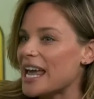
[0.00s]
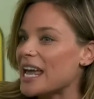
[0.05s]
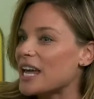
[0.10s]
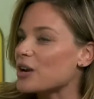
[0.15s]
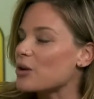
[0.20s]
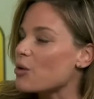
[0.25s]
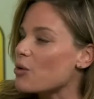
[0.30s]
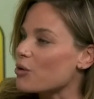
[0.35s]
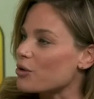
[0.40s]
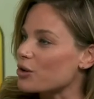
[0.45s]

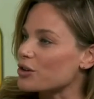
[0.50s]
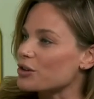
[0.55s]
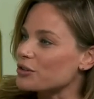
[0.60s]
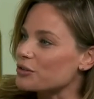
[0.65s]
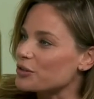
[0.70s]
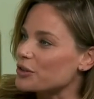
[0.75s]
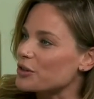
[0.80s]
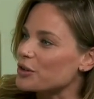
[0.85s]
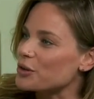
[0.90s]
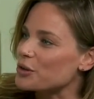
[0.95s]
and order
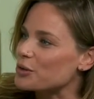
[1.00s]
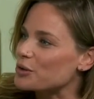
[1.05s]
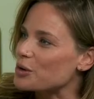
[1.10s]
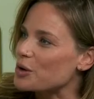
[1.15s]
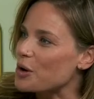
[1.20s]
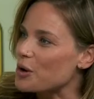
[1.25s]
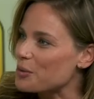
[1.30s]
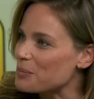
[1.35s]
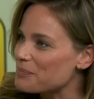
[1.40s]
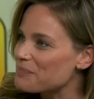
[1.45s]
for their own
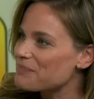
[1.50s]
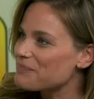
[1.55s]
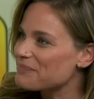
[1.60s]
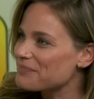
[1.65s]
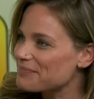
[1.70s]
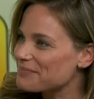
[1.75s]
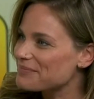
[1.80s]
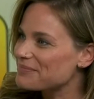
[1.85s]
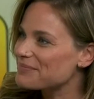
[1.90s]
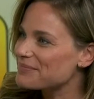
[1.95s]
home.
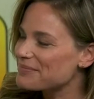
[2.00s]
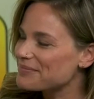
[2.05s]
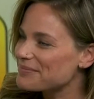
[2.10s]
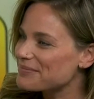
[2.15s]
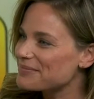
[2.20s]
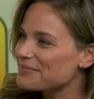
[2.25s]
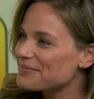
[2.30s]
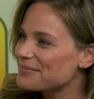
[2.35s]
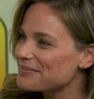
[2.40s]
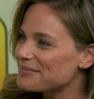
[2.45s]
I know
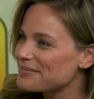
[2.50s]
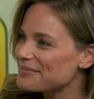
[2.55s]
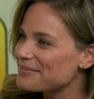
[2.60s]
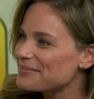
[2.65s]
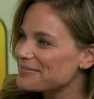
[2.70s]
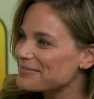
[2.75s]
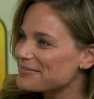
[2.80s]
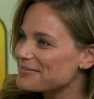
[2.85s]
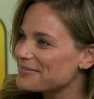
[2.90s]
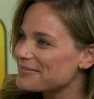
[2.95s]
when I have done